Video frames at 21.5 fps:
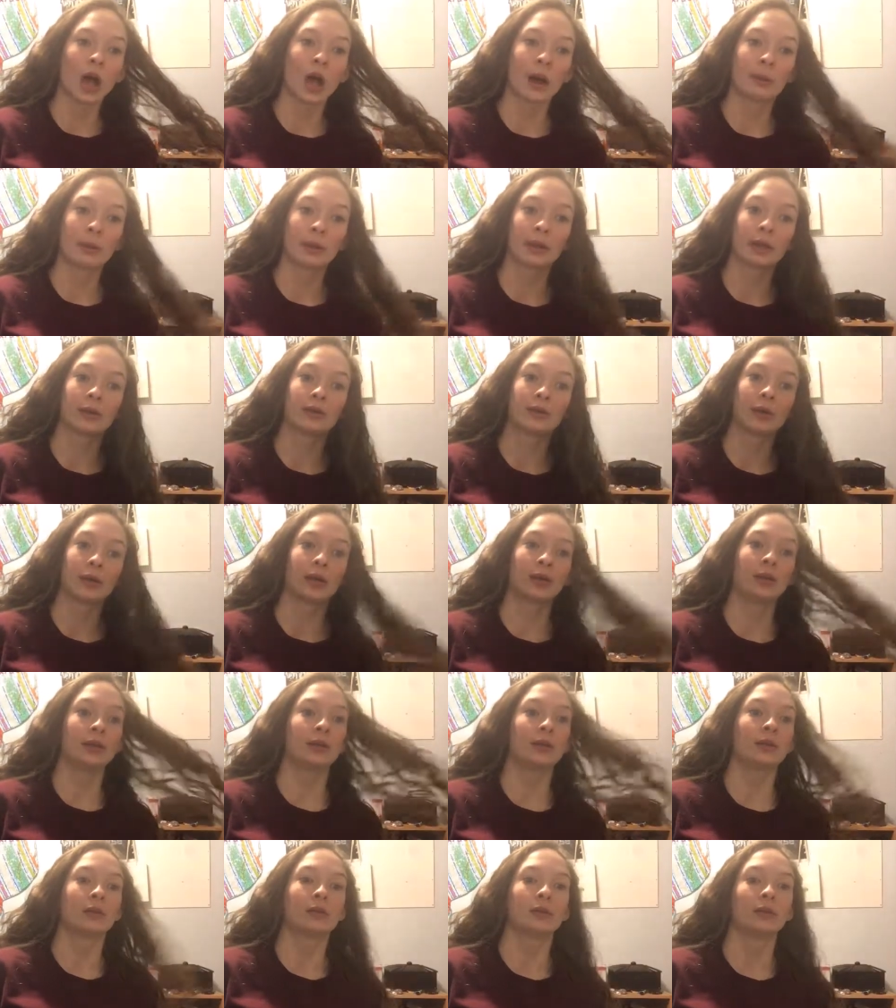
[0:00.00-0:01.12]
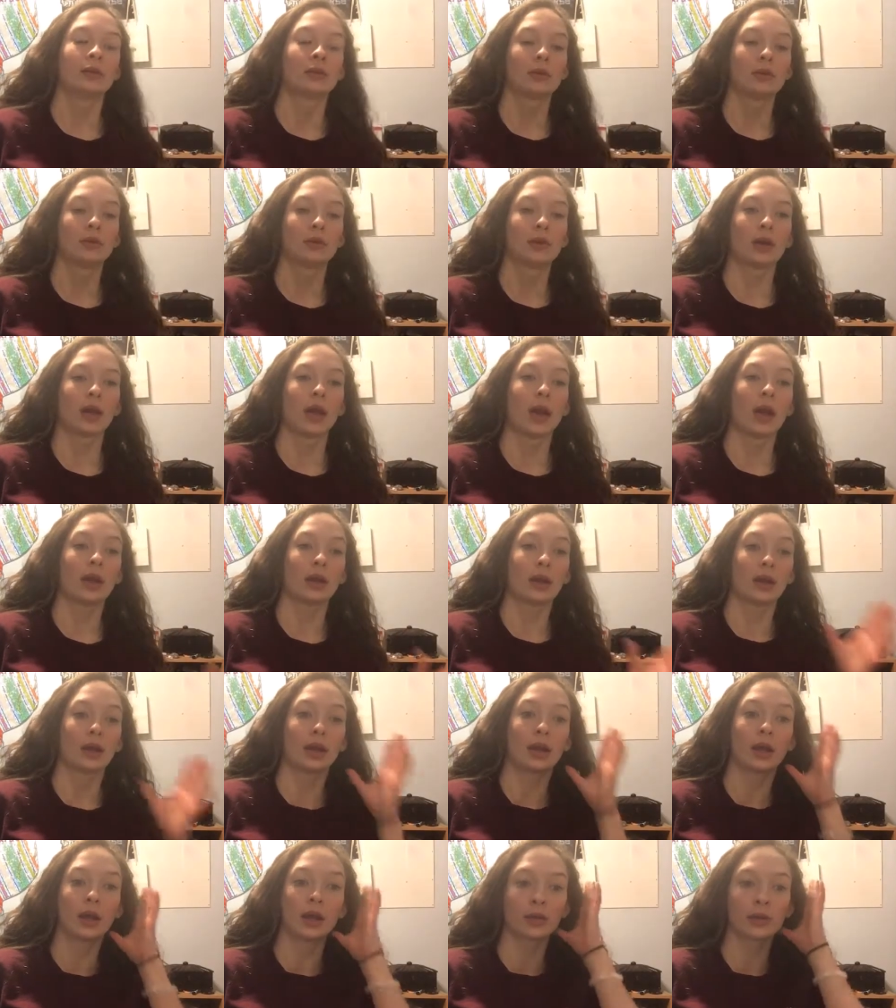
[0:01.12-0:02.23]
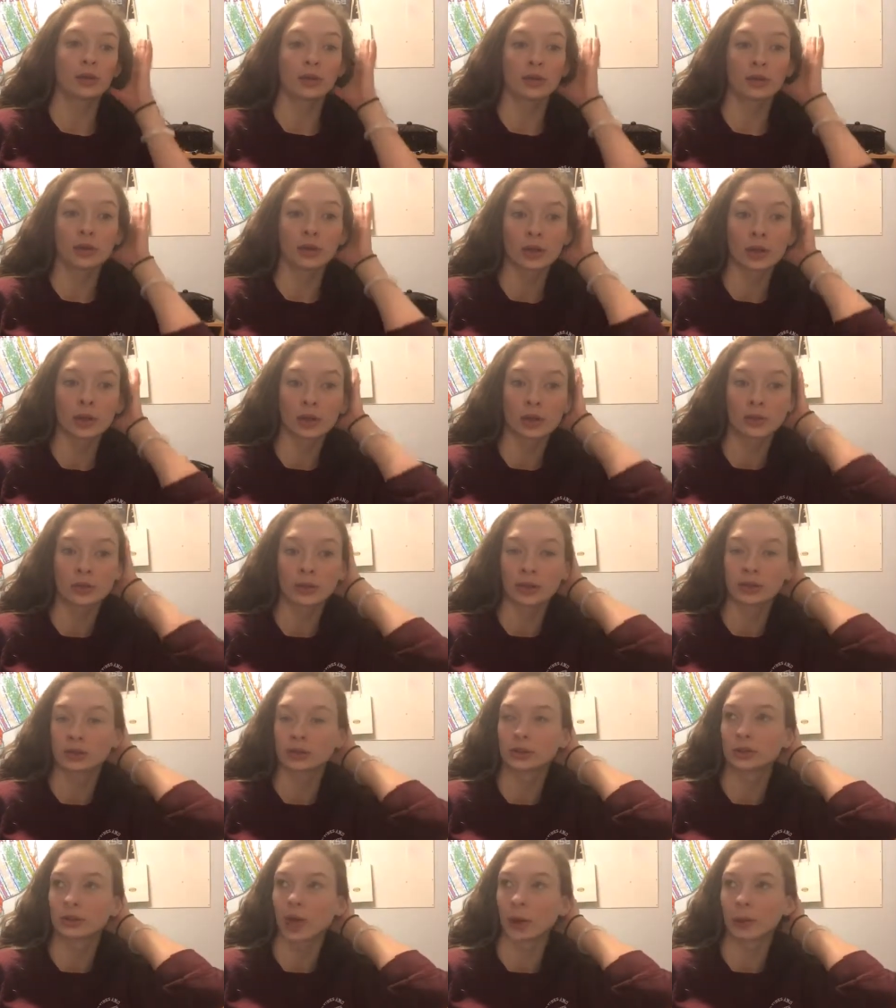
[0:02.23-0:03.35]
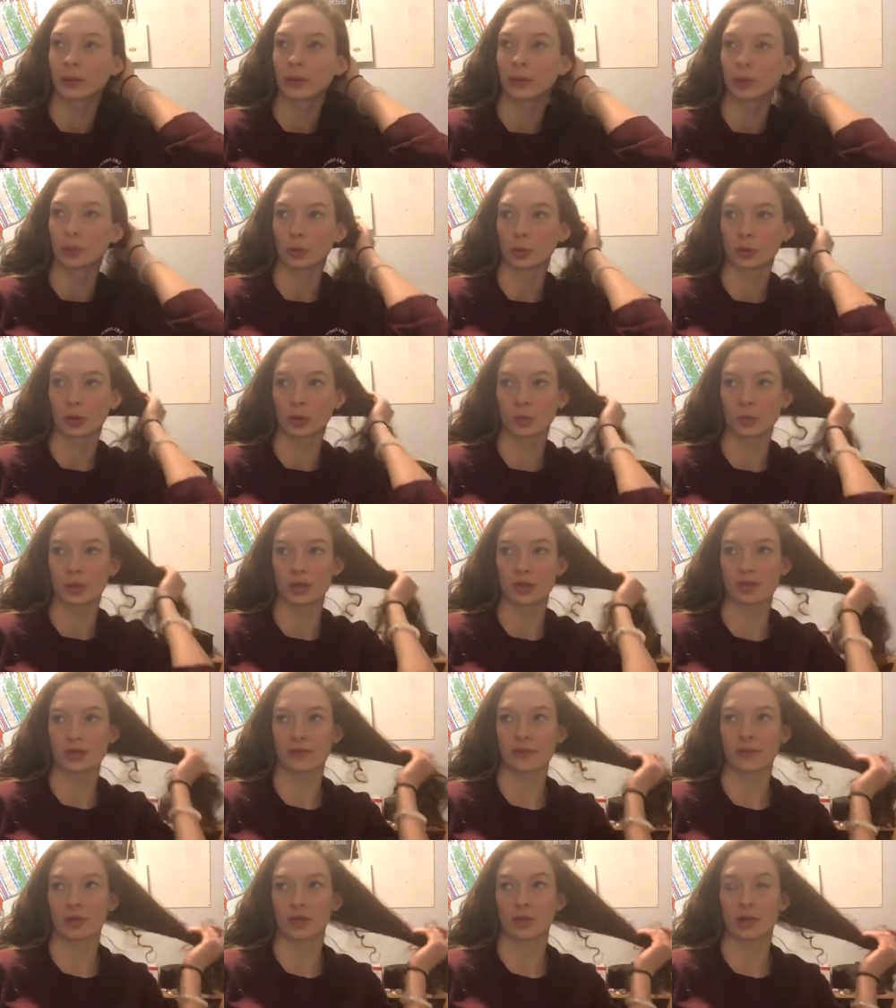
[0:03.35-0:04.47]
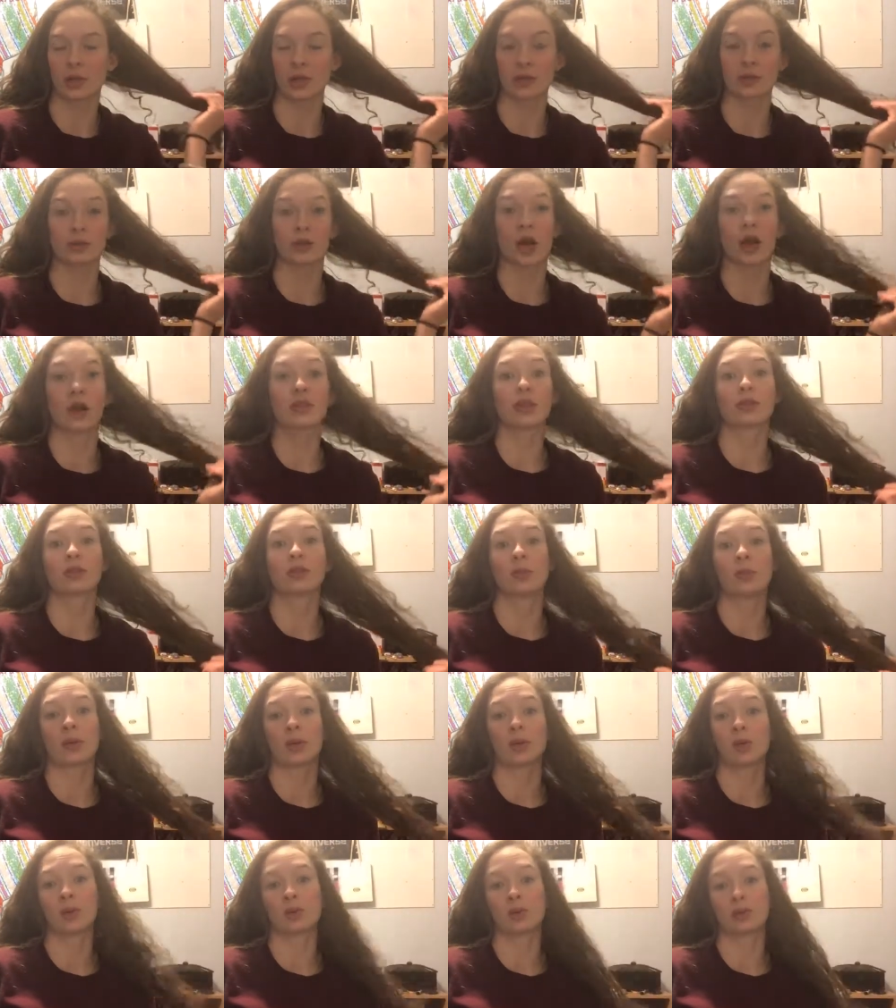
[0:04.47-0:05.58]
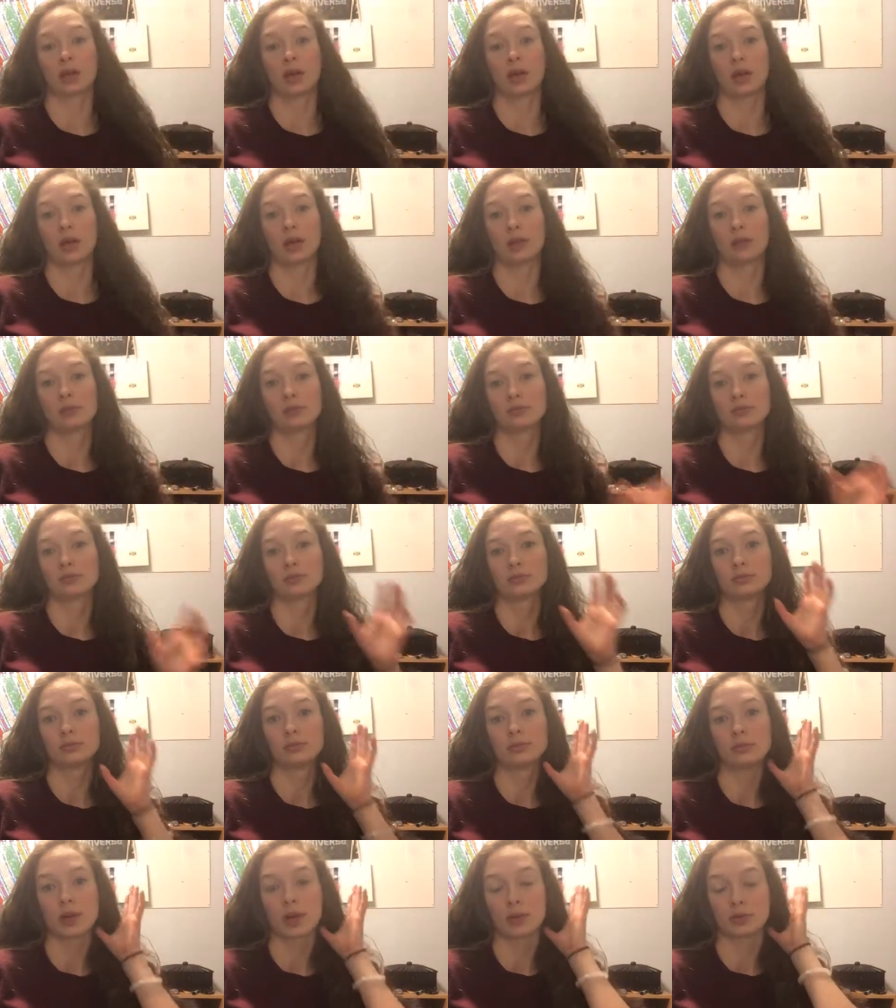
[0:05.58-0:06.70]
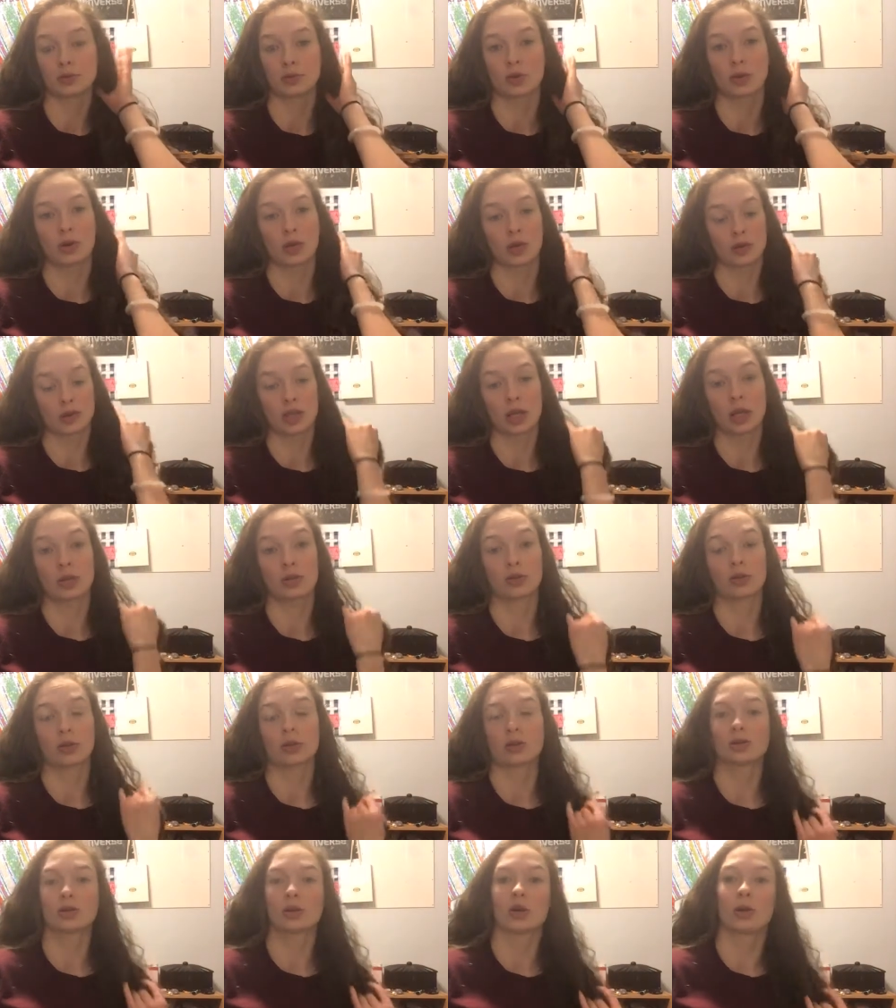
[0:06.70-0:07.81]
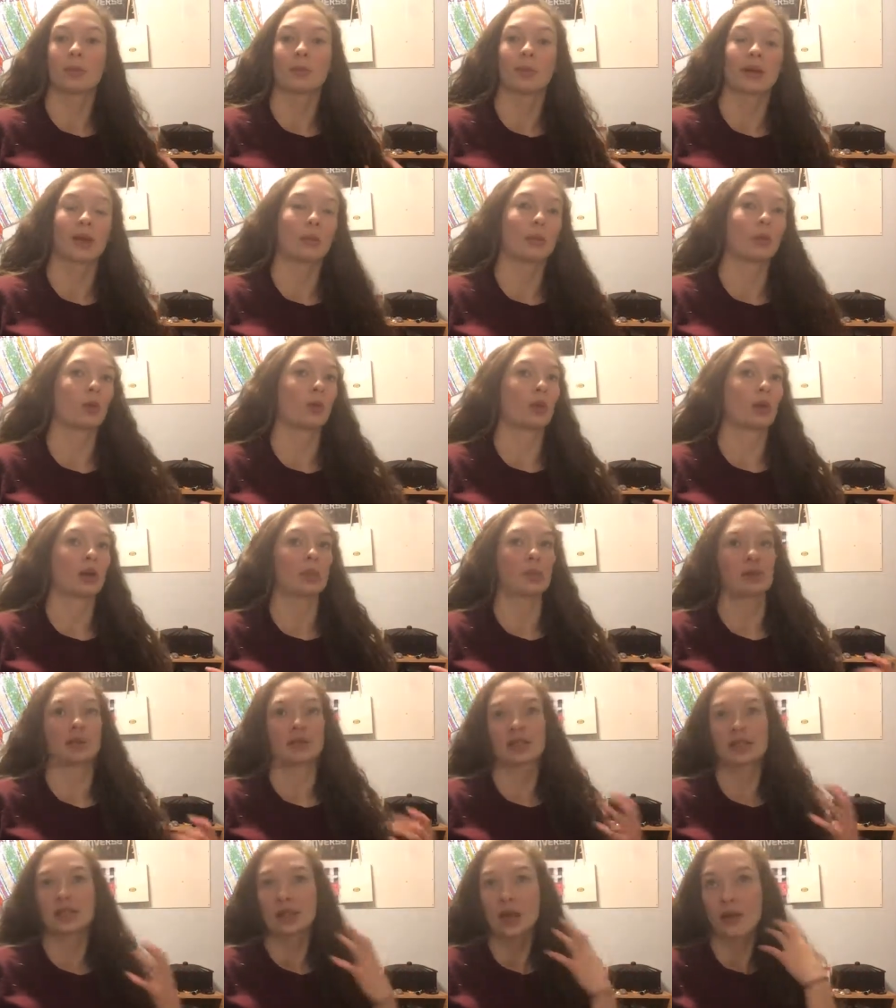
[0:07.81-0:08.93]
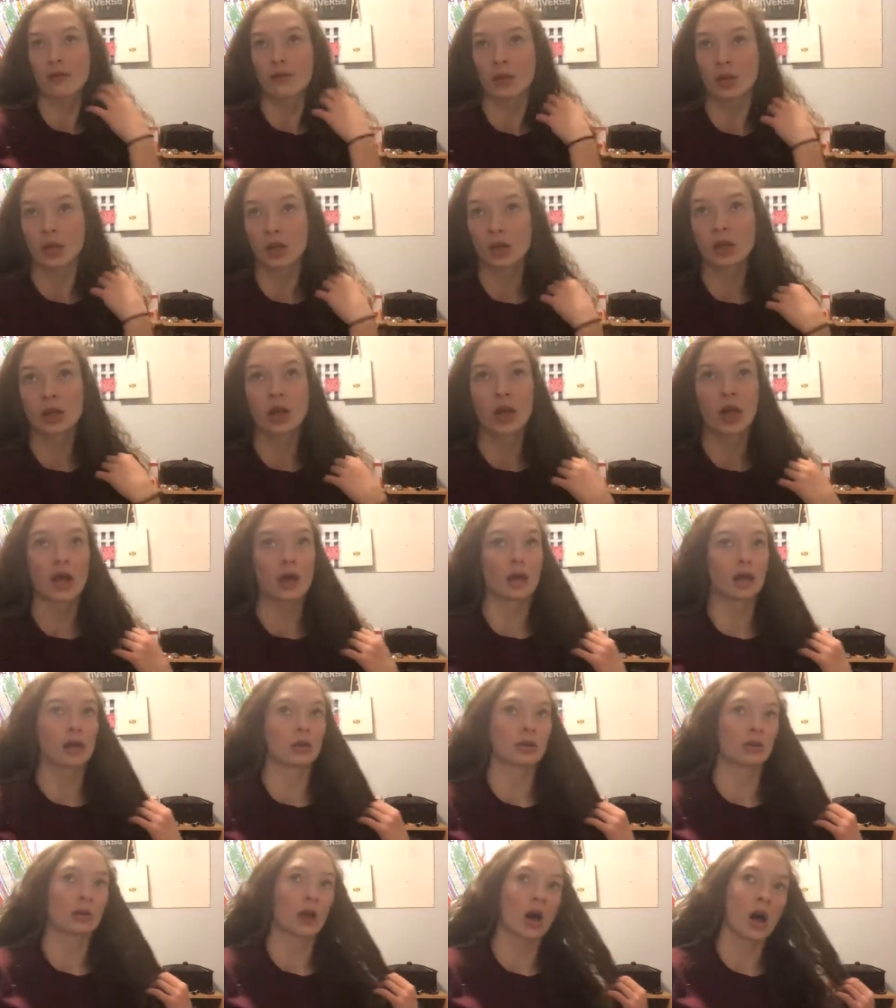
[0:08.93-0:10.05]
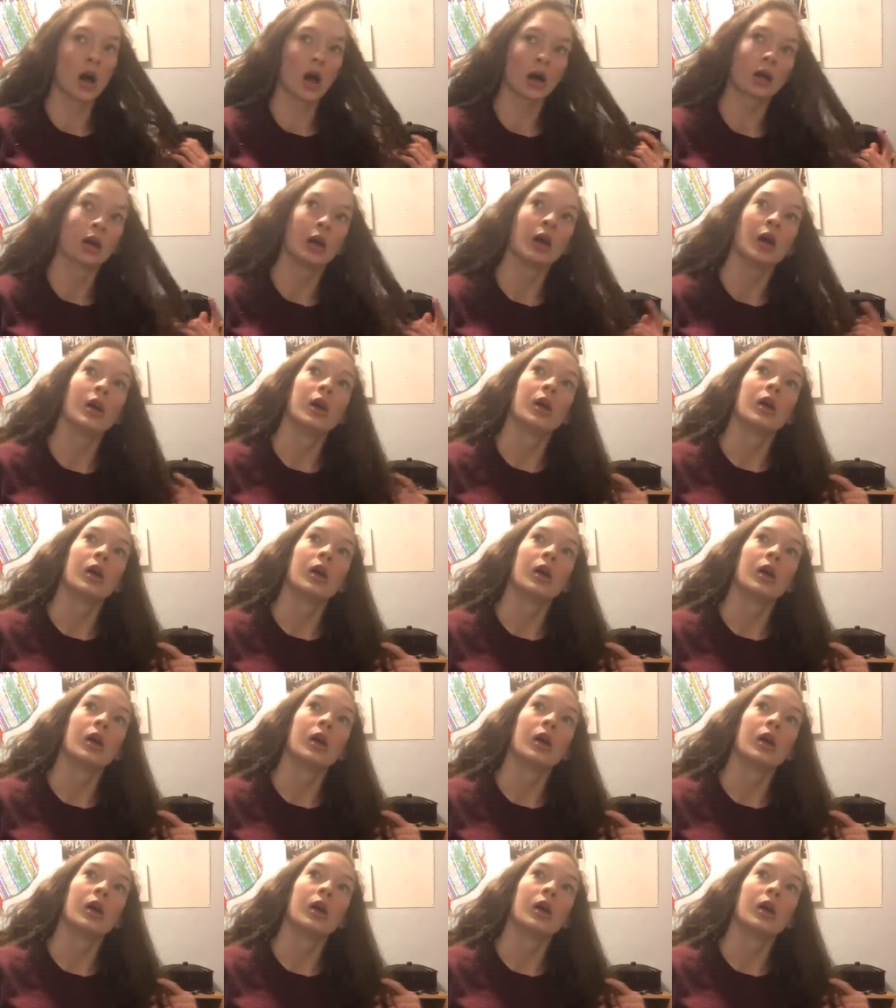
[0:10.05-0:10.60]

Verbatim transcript: I'm going to get ready at 8.30, which I would have woken up at 7.30. I, I thought the bank opened at 8. I was wrong, it's 8.30. So I'm like, I'm going to wake up at 7, at 8 o'clock.